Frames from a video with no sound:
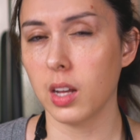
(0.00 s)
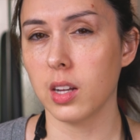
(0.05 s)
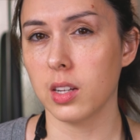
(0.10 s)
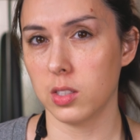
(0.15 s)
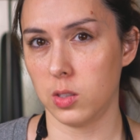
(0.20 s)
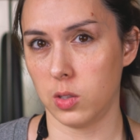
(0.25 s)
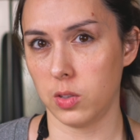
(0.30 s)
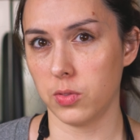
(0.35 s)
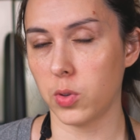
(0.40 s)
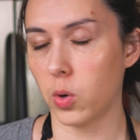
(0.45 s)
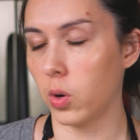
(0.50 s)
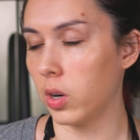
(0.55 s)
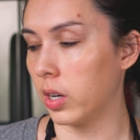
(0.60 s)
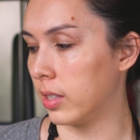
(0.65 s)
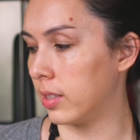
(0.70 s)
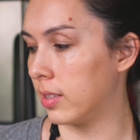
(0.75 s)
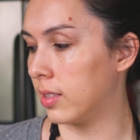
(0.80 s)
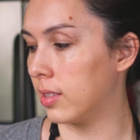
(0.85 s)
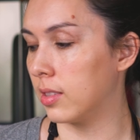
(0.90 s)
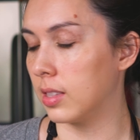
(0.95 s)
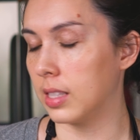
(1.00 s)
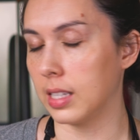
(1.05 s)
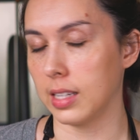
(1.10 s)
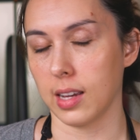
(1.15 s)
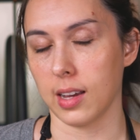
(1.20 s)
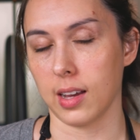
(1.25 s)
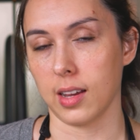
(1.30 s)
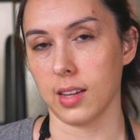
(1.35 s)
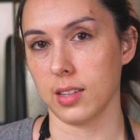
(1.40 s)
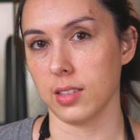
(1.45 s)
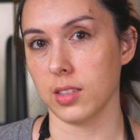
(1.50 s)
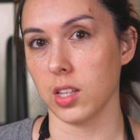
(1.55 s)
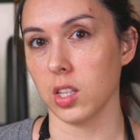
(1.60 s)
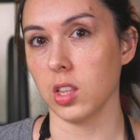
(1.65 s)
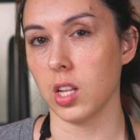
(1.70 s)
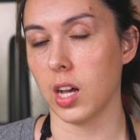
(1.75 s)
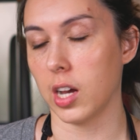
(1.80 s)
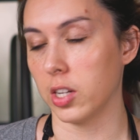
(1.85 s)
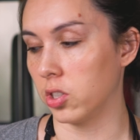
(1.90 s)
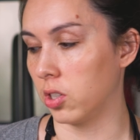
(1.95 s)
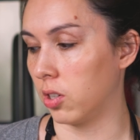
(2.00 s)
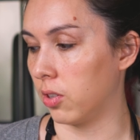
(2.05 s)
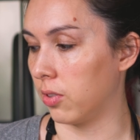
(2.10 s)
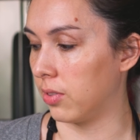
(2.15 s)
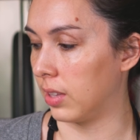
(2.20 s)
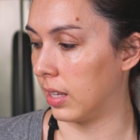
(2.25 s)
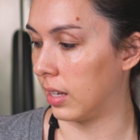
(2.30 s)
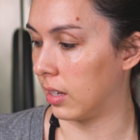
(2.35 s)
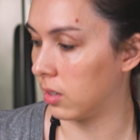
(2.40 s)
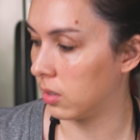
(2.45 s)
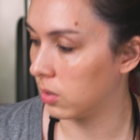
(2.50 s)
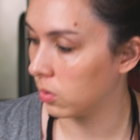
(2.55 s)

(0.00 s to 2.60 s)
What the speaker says: So of course, the logical thing